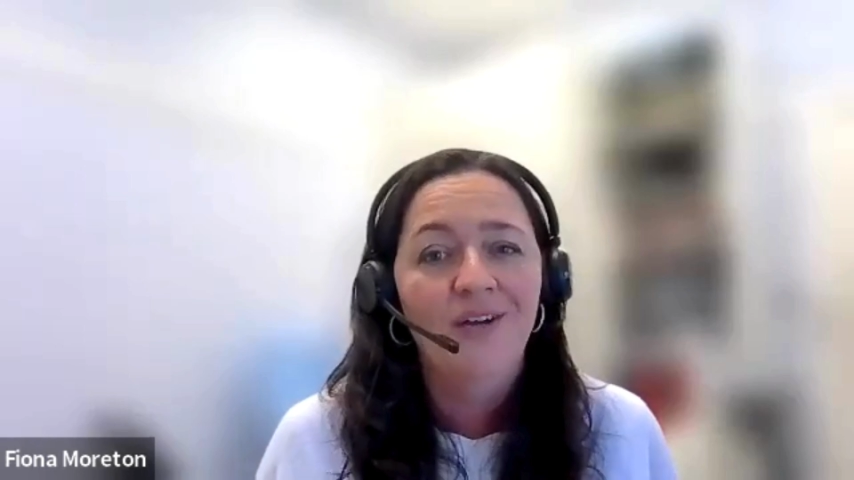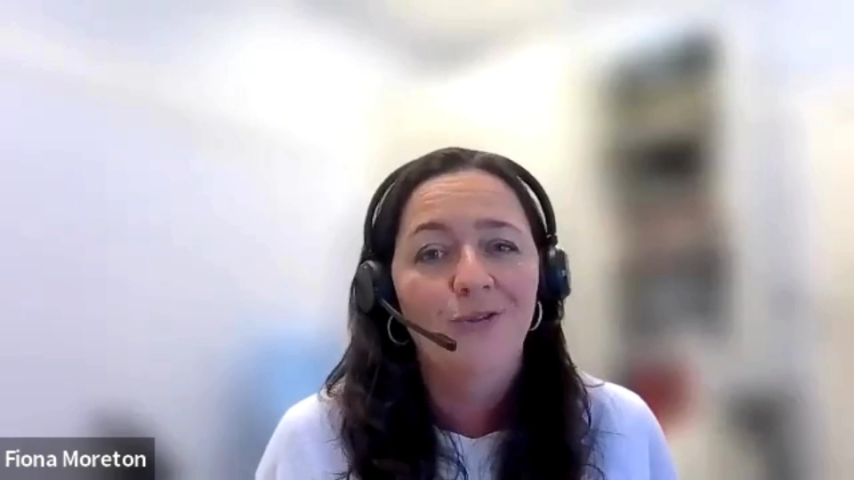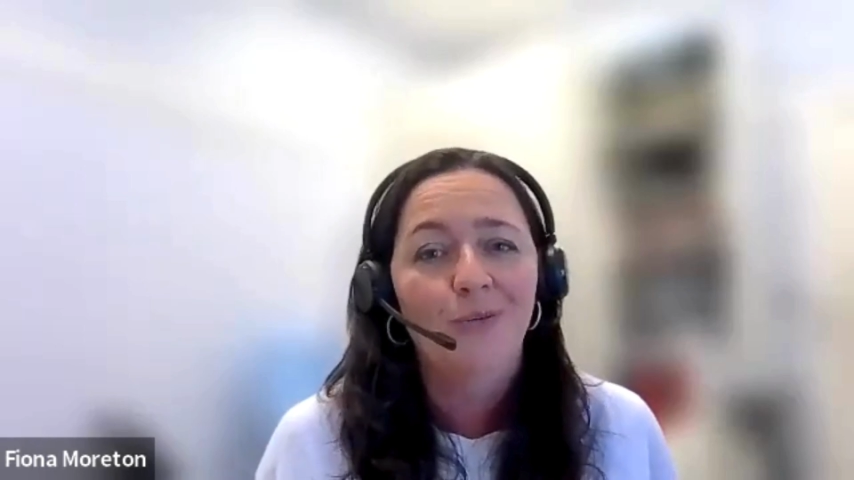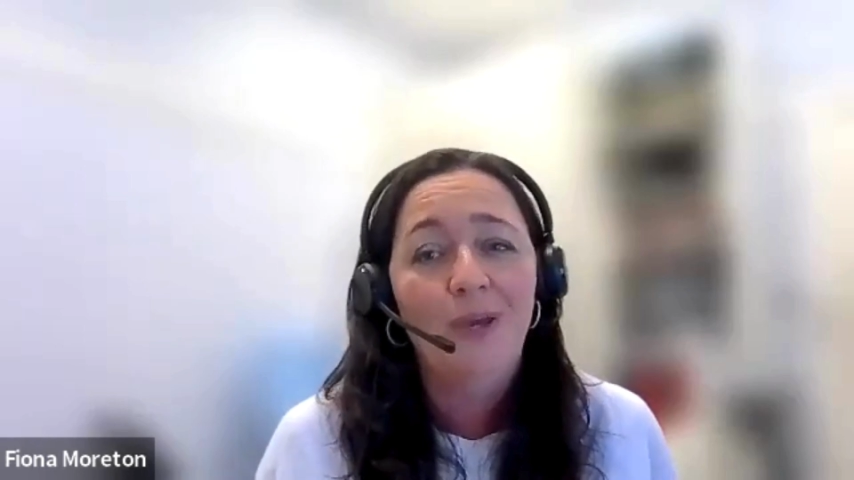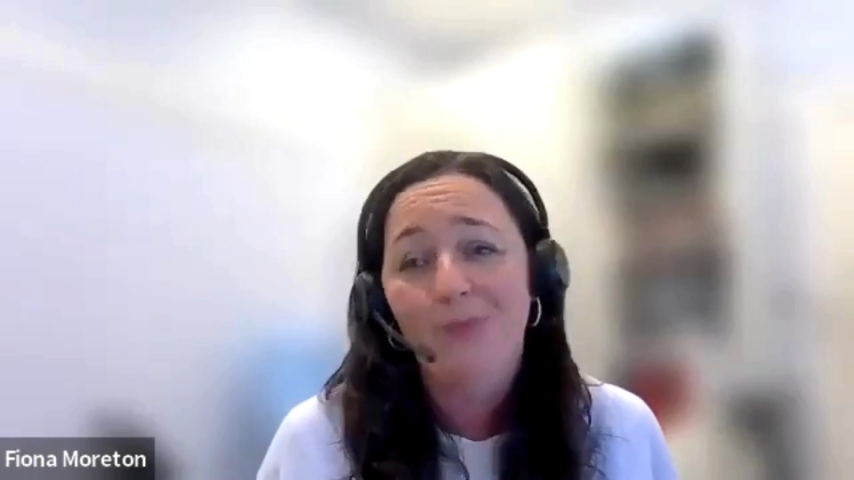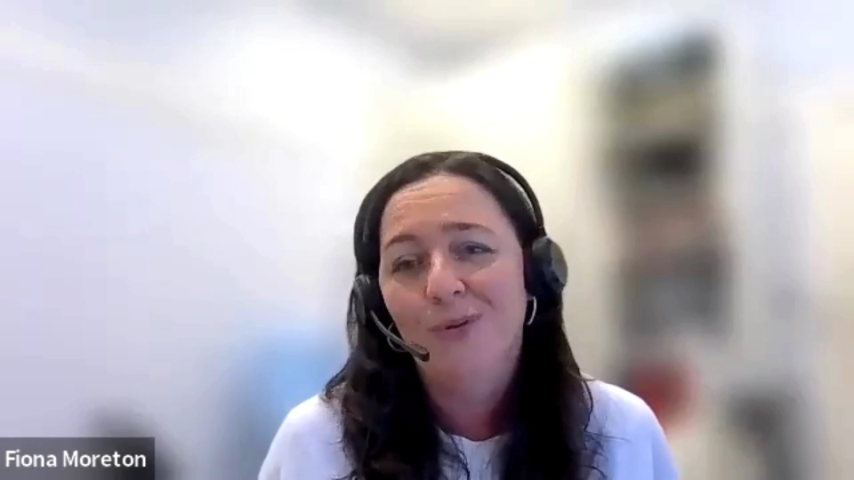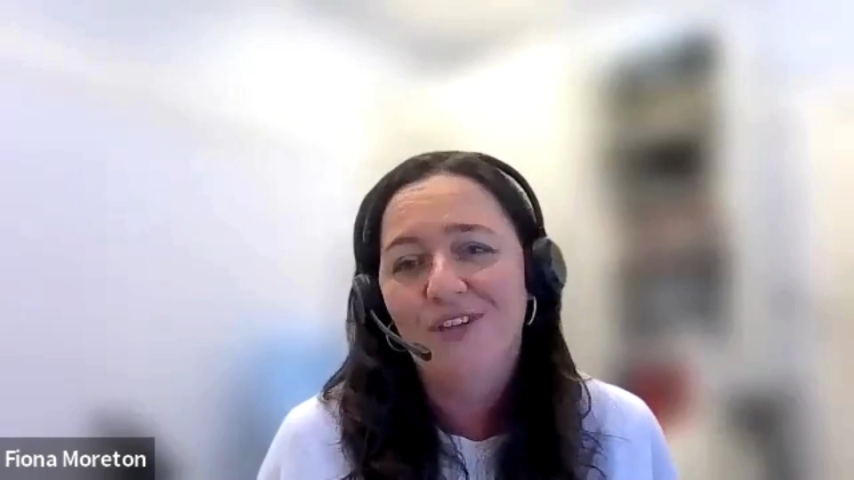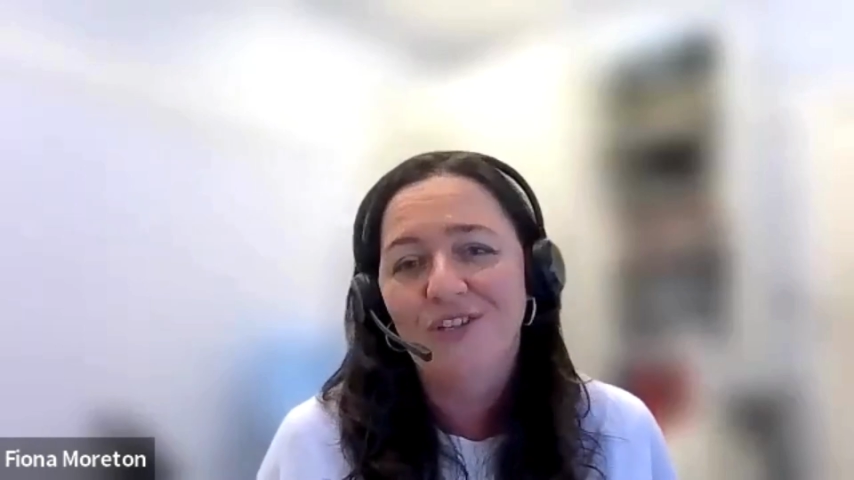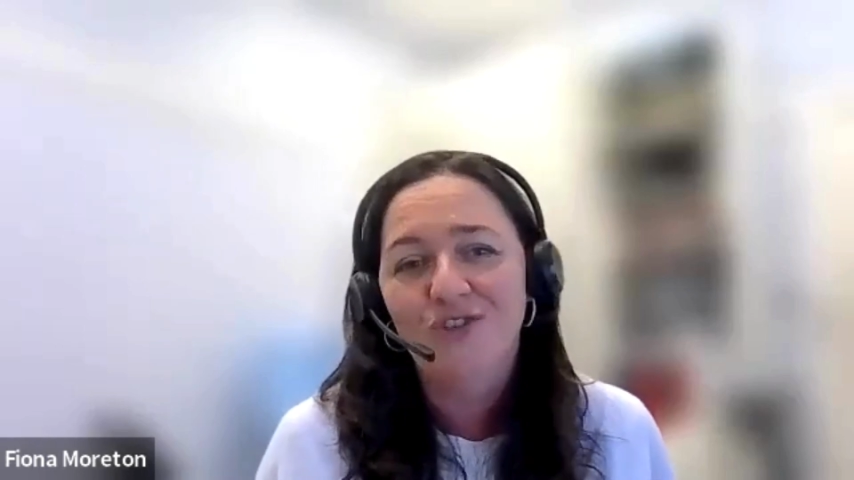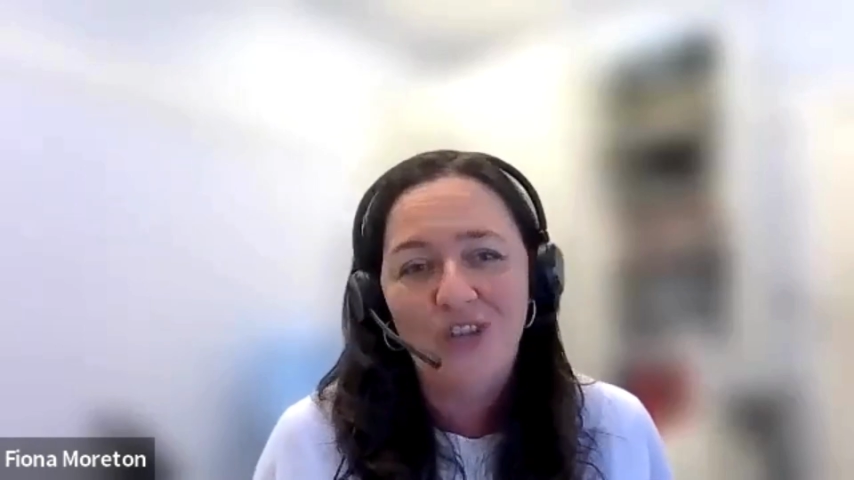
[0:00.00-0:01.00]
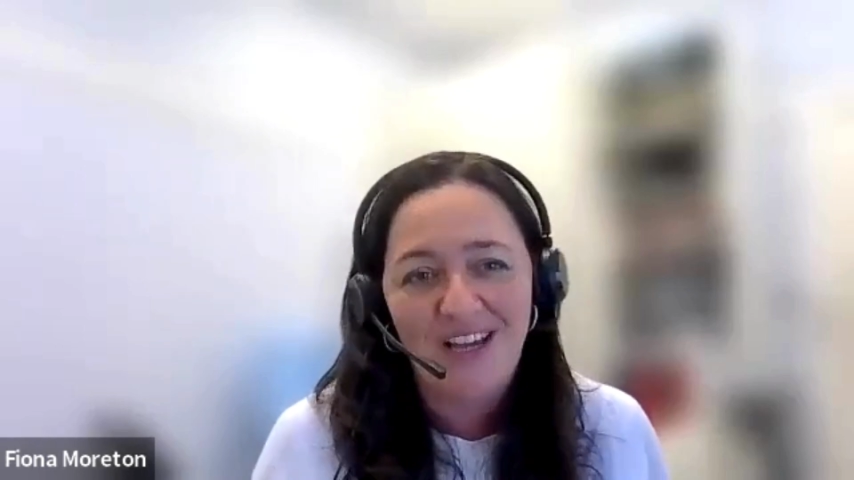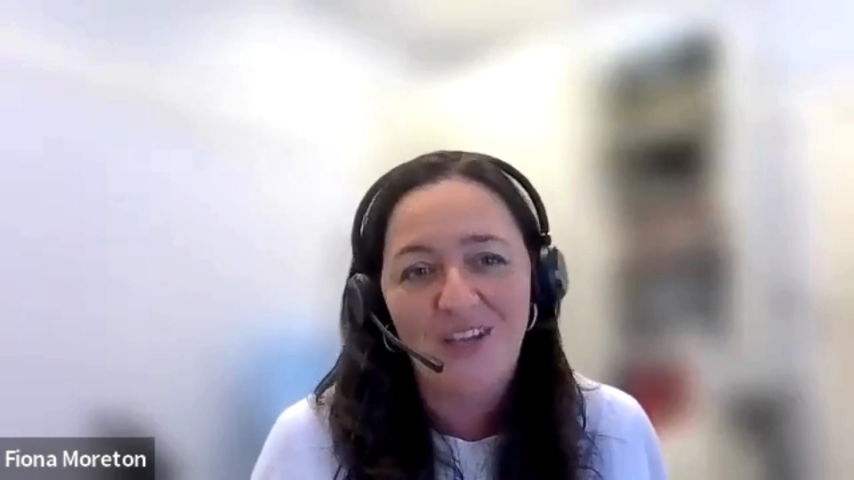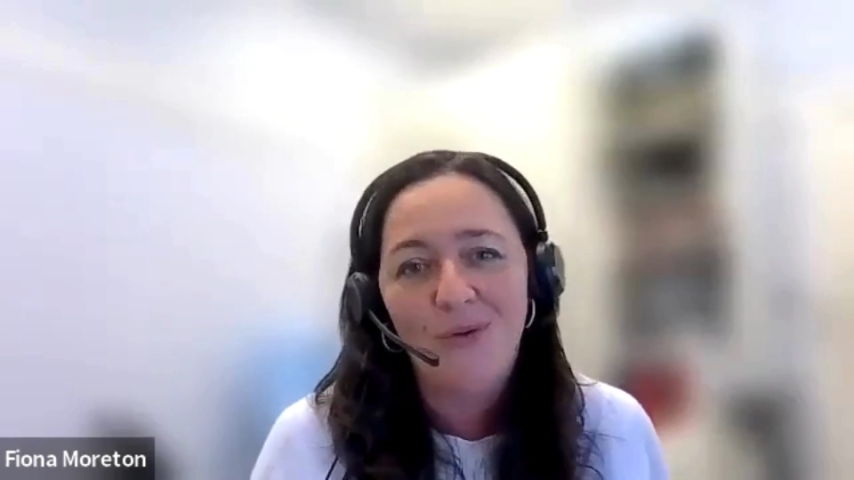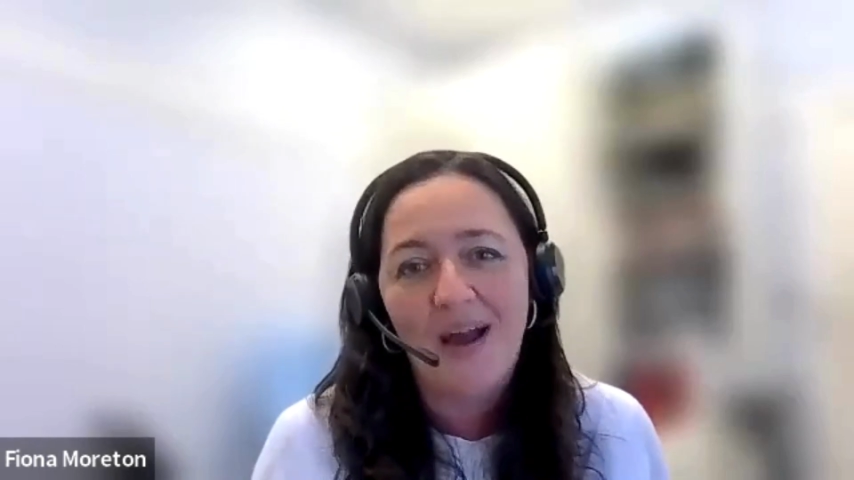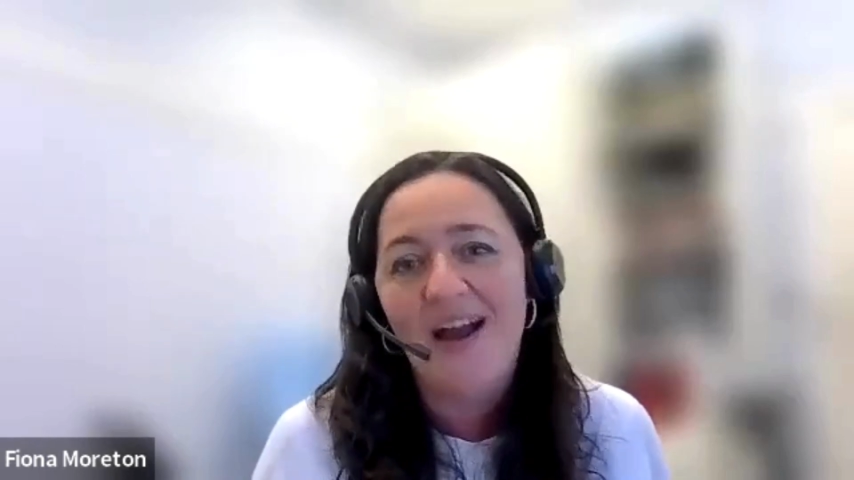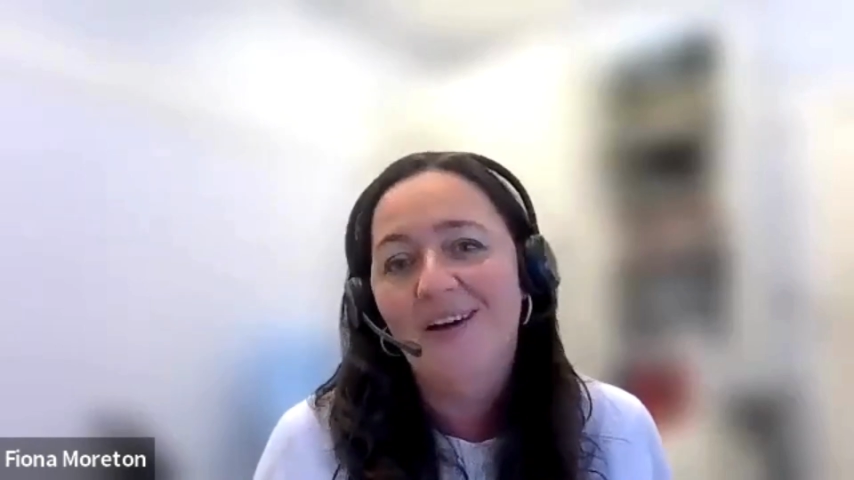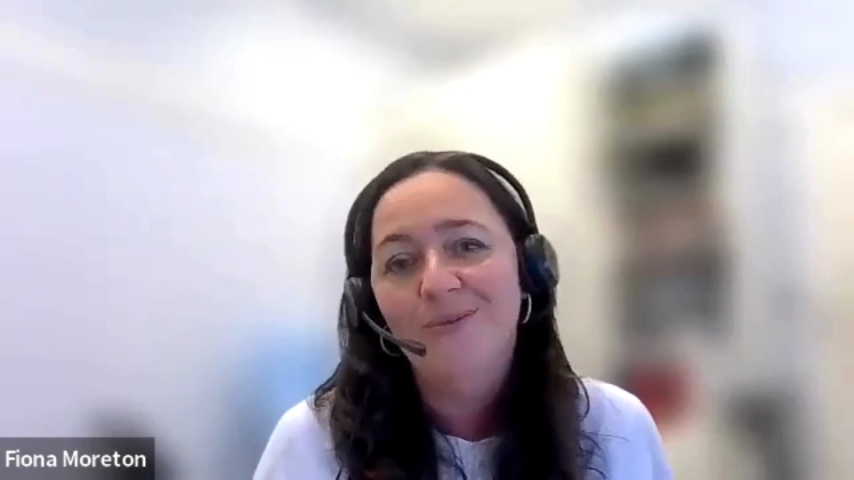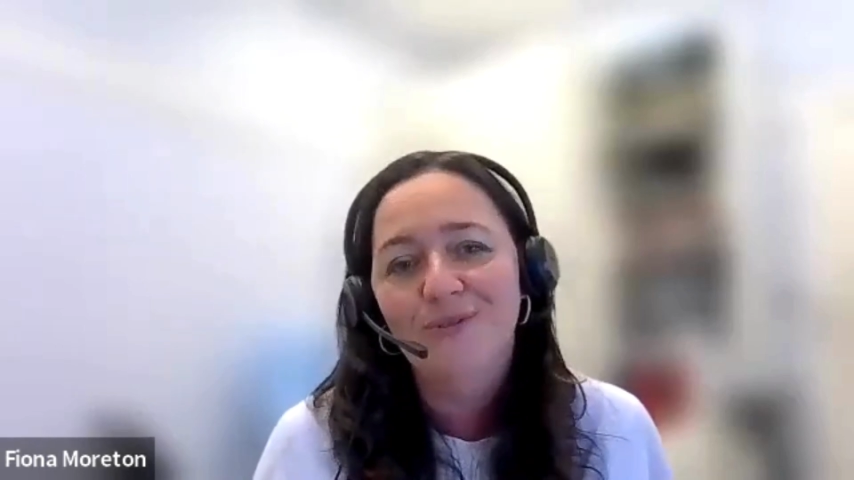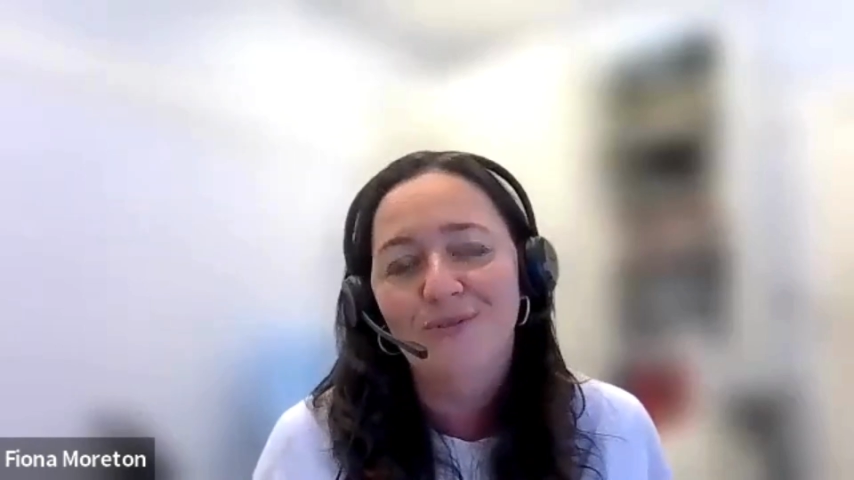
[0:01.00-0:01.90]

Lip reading: the people that check you out,